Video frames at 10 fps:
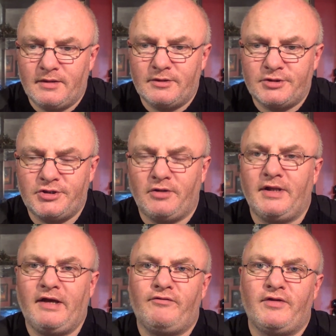
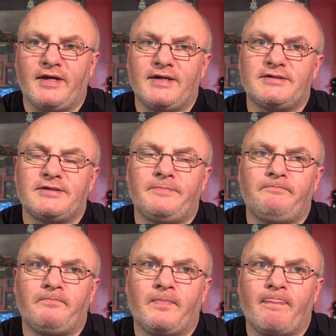Shortly after that,
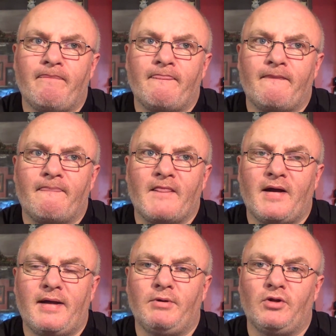
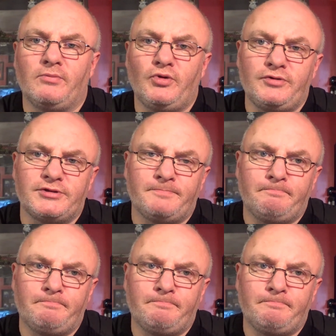I bought the books,